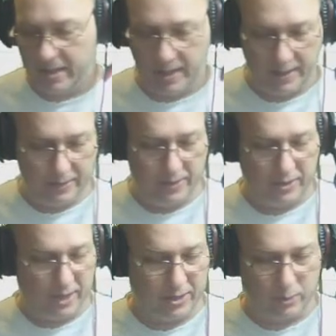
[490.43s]
and then this
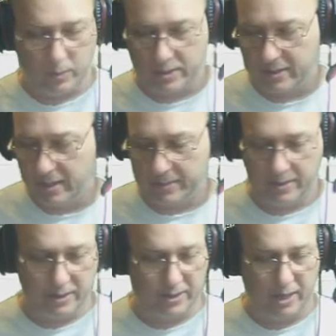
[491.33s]
guy just wants a Thompson,
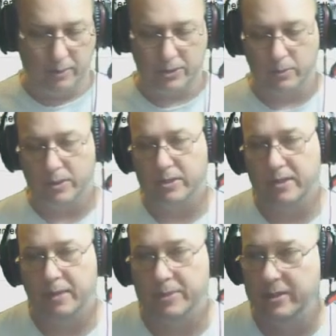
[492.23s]
this guy just wants a
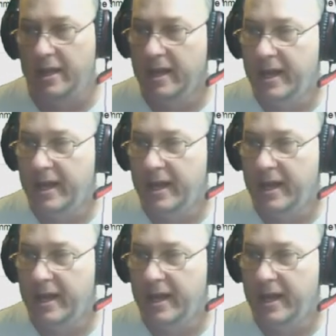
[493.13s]
Thompson,